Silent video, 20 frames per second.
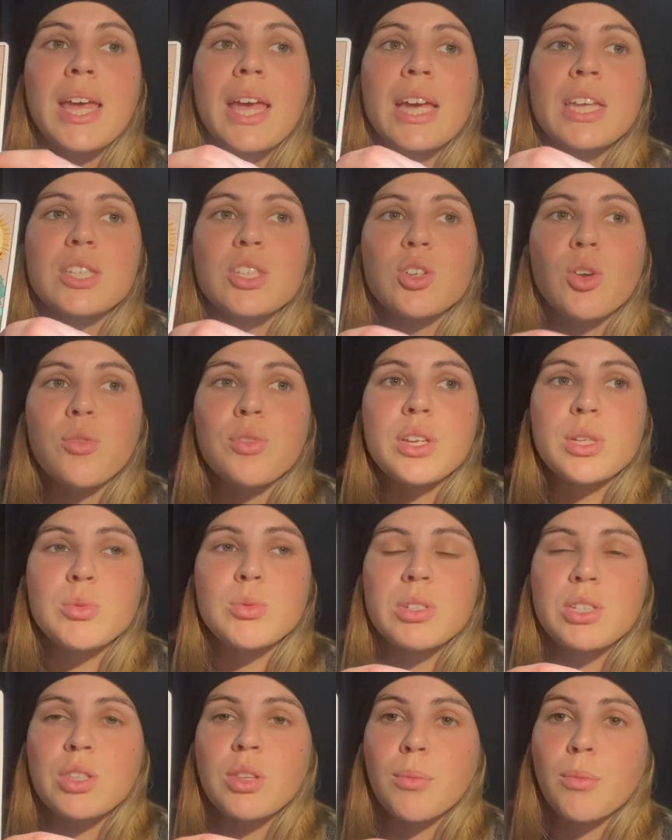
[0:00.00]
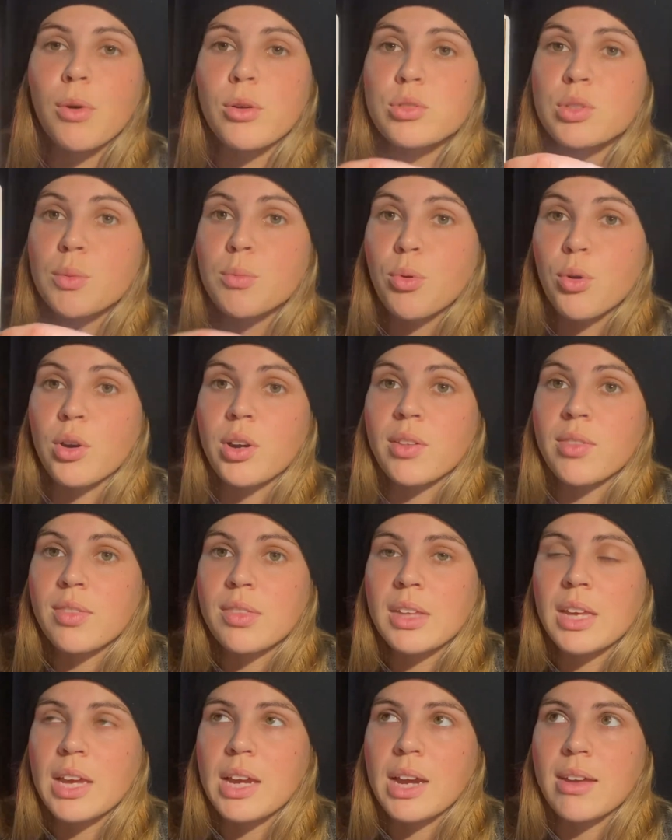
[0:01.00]
And so this was the most important
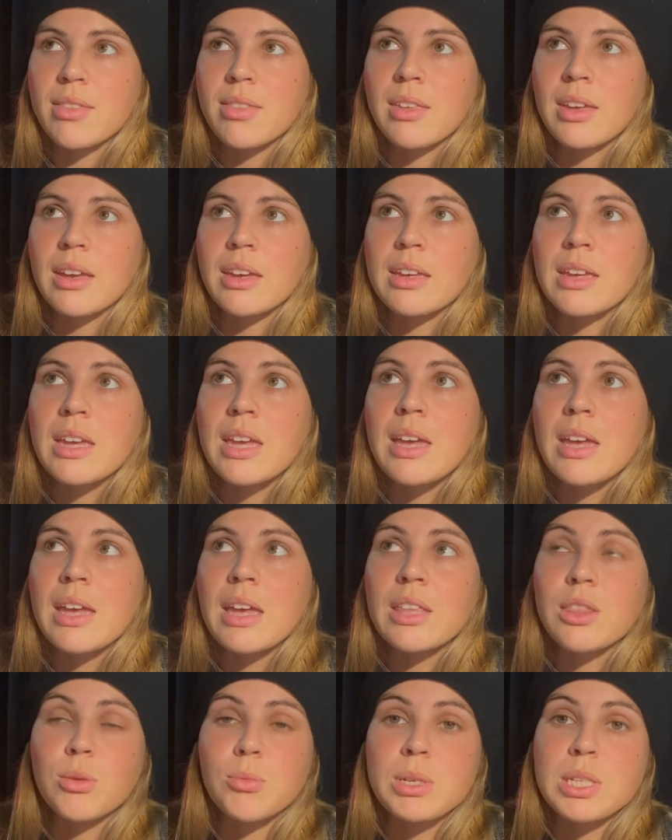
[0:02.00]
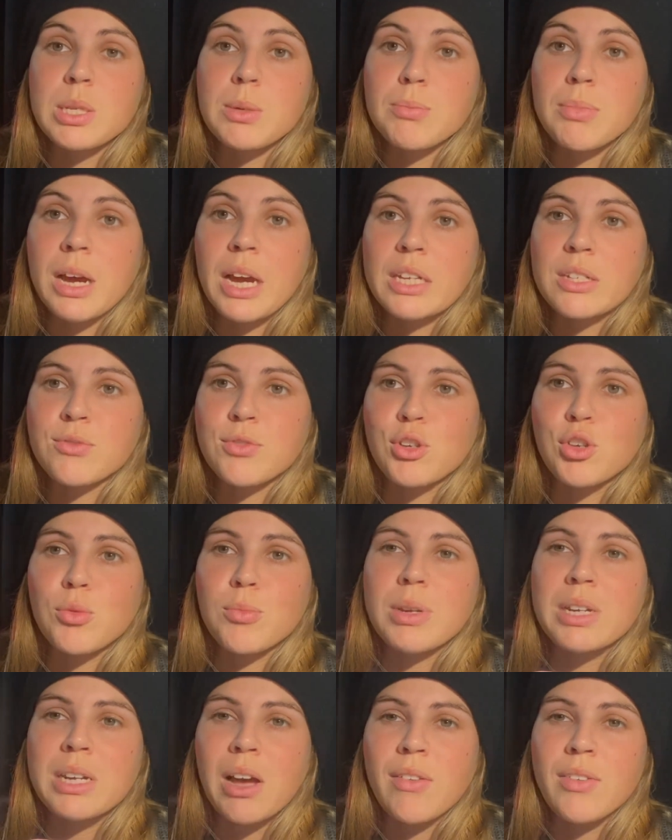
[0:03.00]
thing, I think, in the recent past for you.
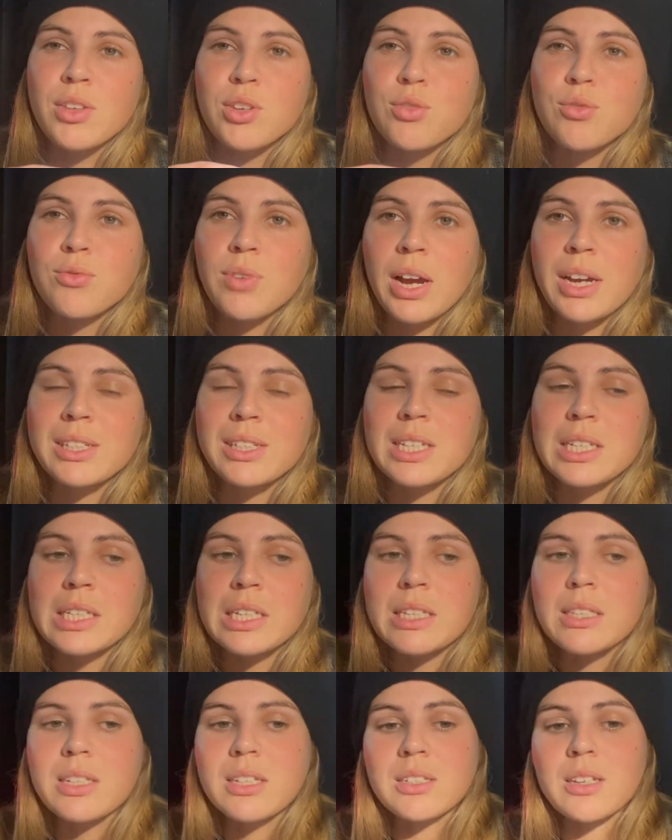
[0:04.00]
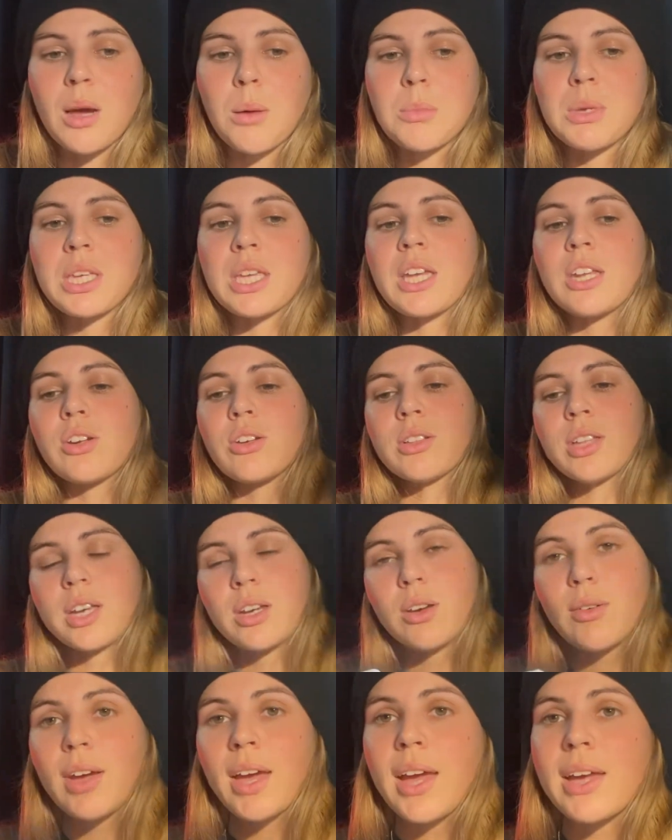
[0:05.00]
But now that you finally see this coming in, you're
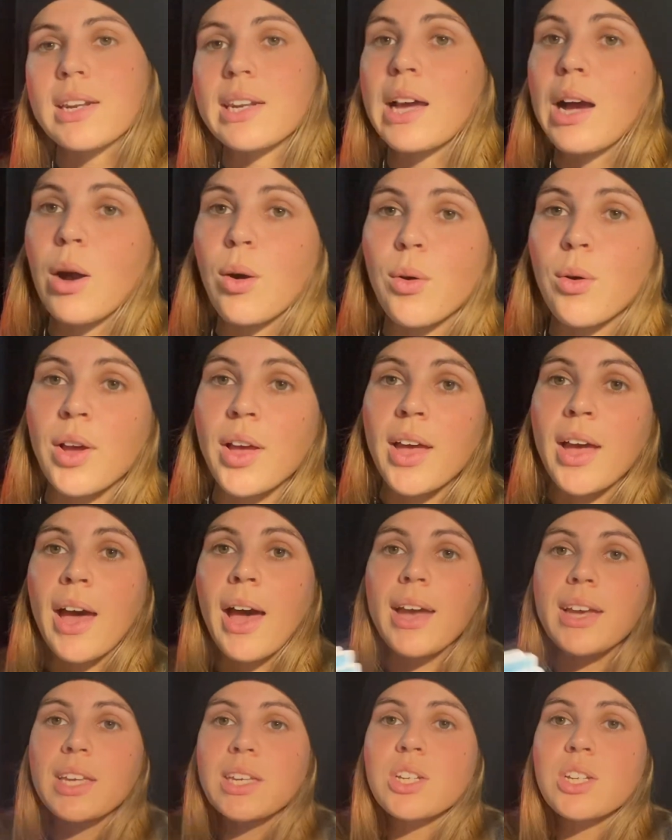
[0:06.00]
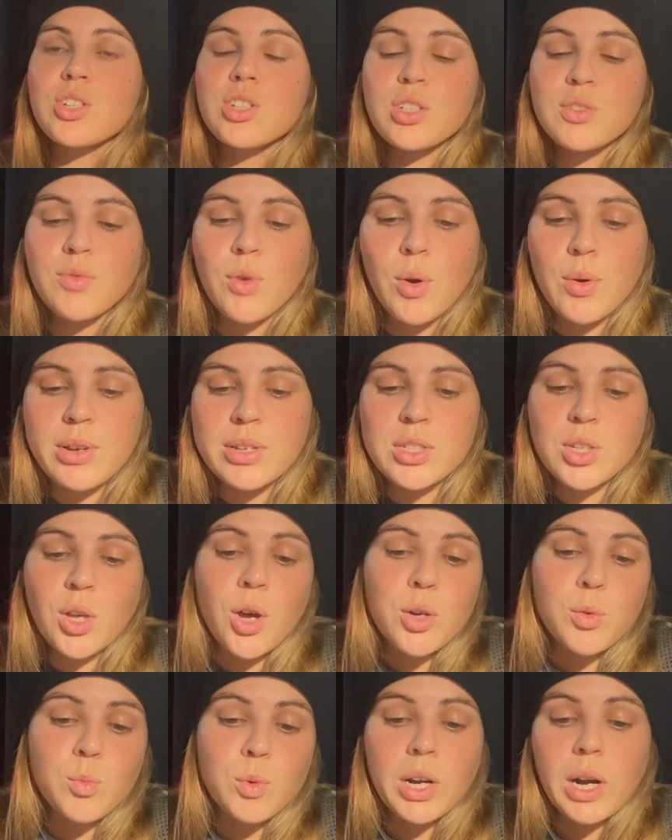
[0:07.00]
like, okay, now I can just focus
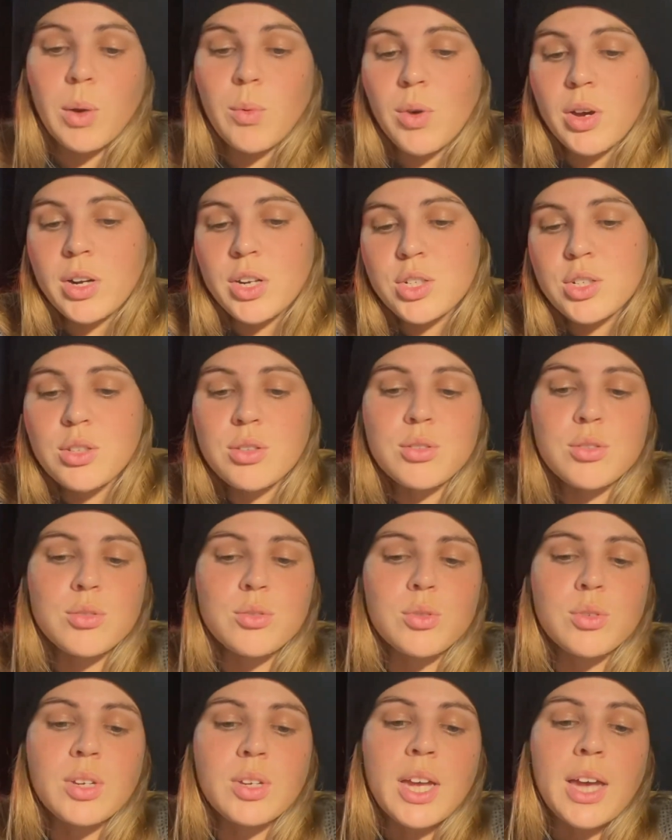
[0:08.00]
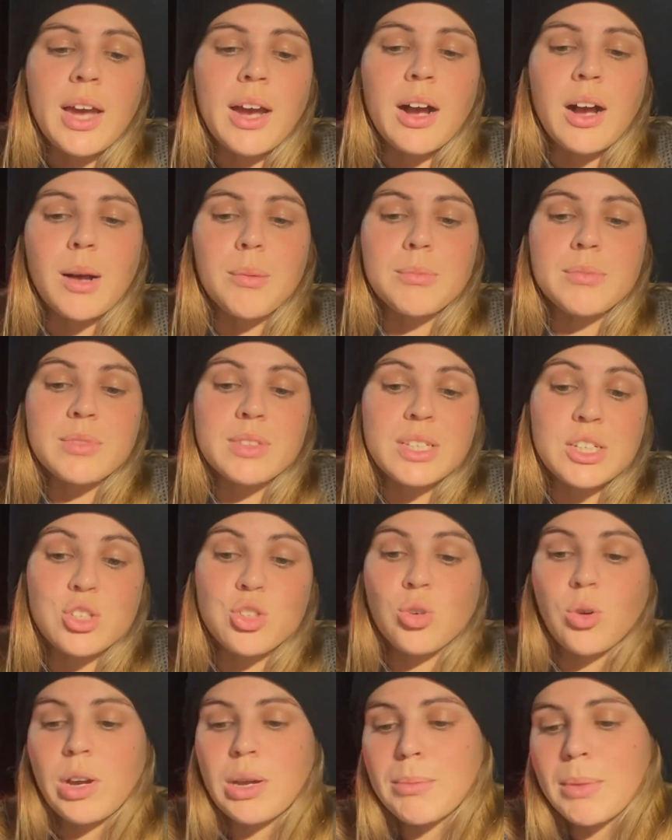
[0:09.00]
on what I want to do, um,
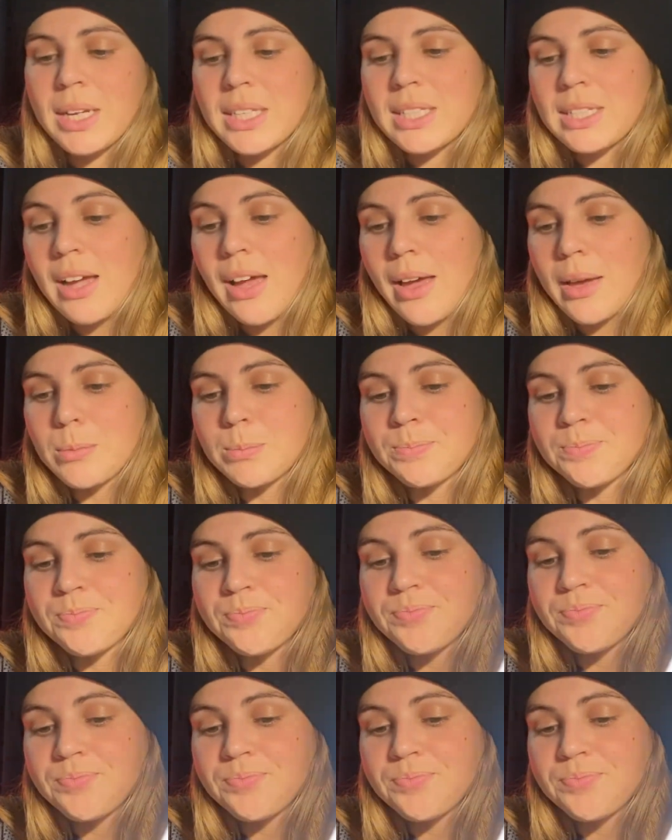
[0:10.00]
enjoying my time.